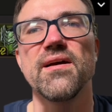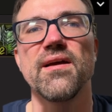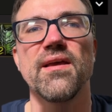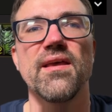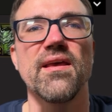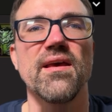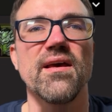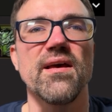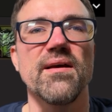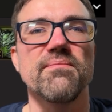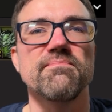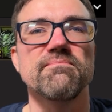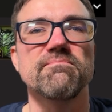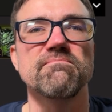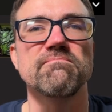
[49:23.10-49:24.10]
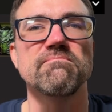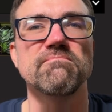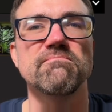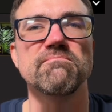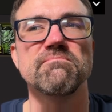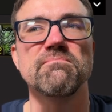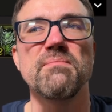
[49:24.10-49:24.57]
Yeah,
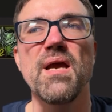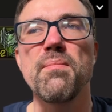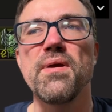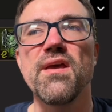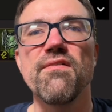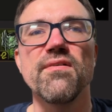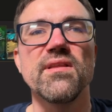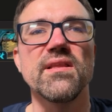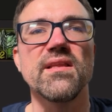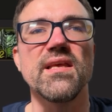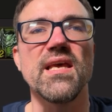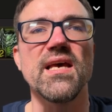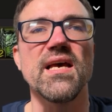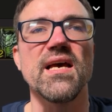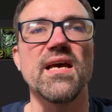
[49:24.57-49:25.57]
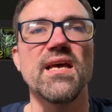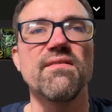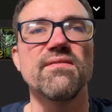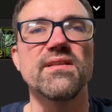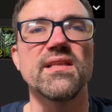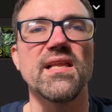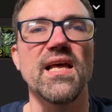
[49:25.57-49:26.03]
maybe
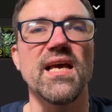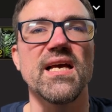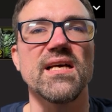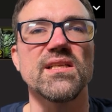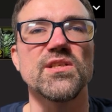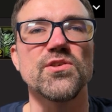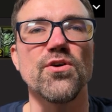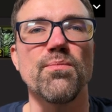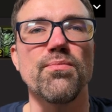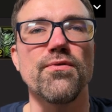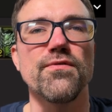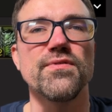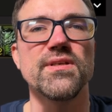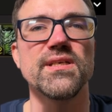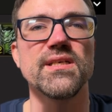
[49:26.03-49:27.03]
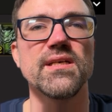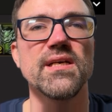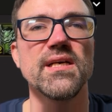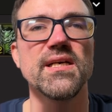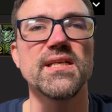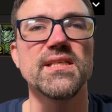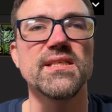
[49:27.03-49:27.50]
even like at top of the
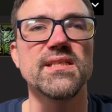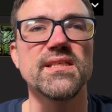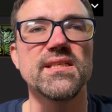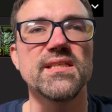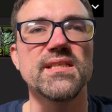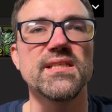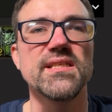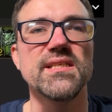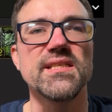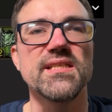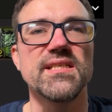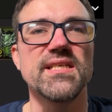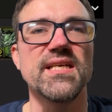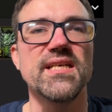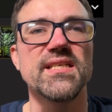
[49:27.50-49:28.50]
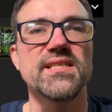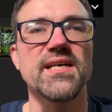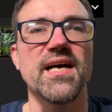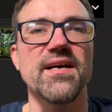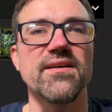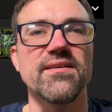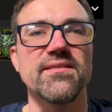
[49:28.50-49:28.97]
D
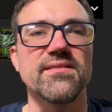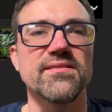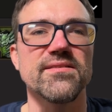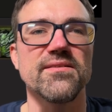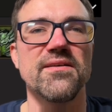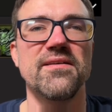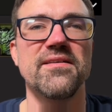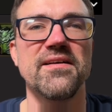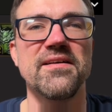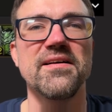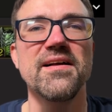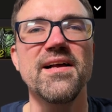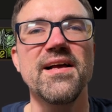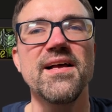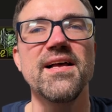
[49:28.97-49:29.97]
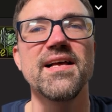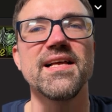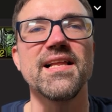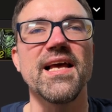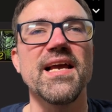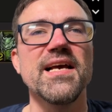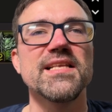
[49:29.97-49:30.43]
tier. So
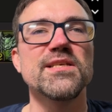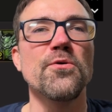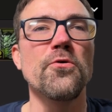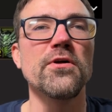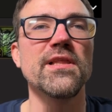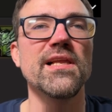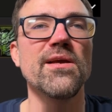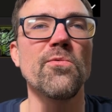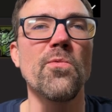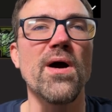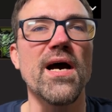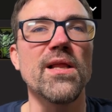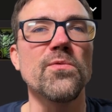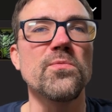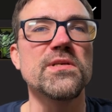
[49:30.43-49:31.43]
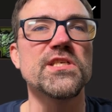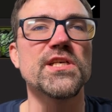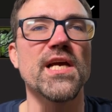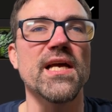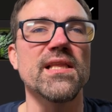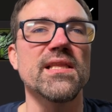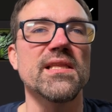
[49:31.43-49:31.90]
like the only one which
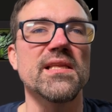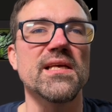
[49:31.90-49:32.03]
can